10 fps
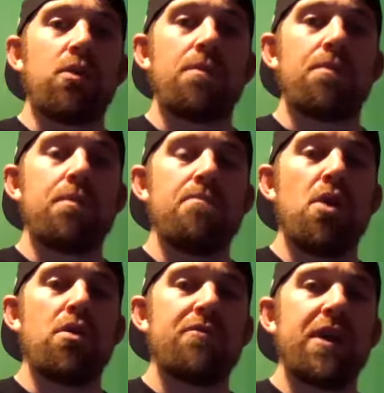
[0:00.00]
were
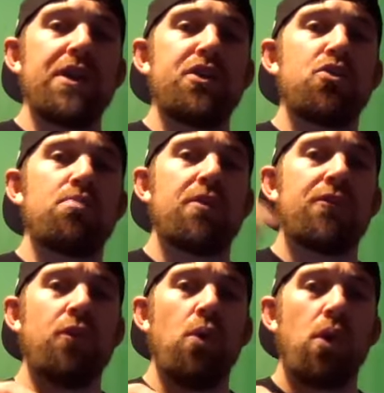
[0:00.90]
motivating you
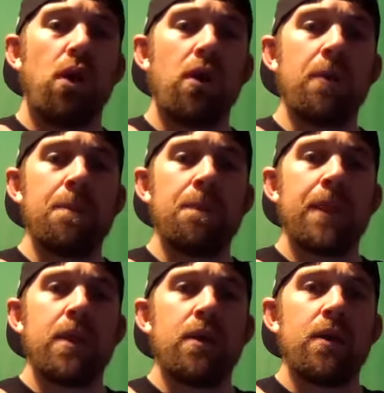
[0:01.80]
before,
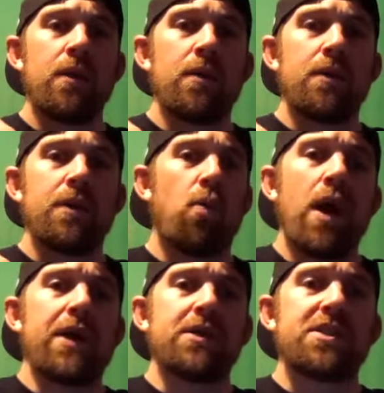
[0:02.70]

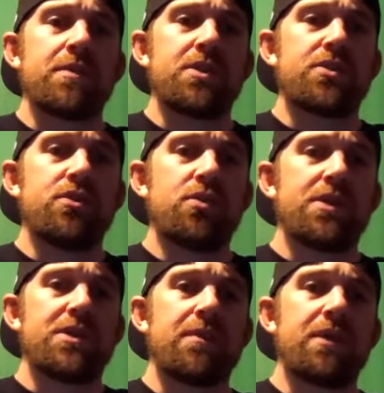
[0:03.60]
why not substitute it
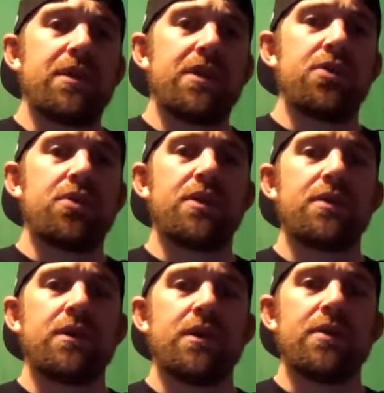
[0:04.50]
with something that you
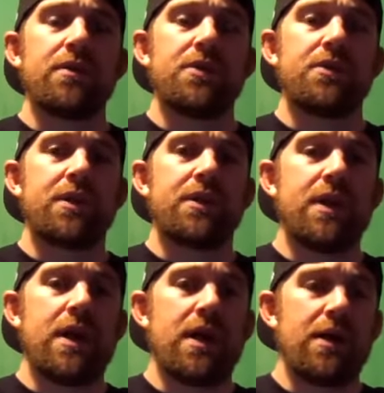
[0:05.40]
can, you can
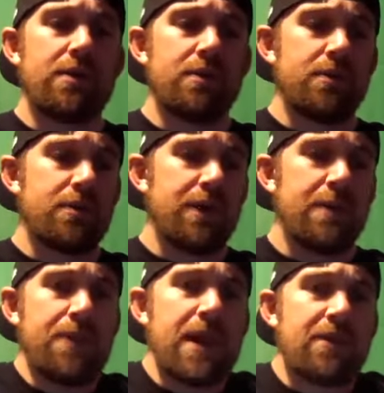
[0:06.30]
uh,
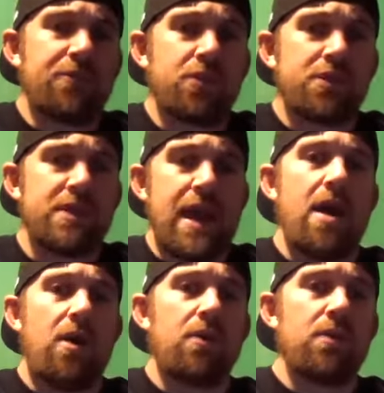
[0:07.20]
impact folks
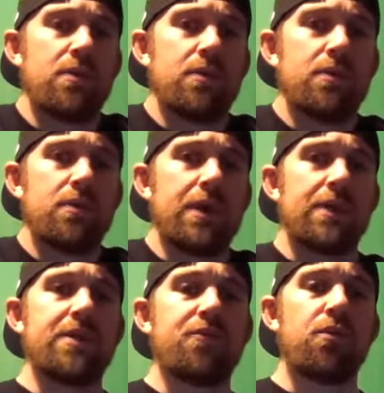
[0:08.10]
now in
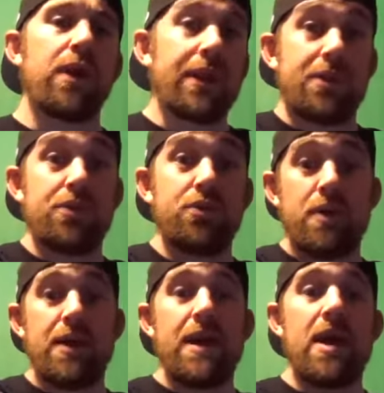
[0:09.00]
a different way? Like you're doing
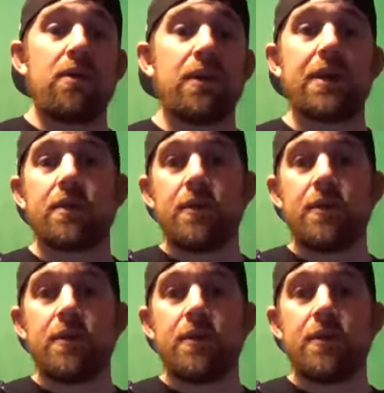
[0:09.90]
right now. Like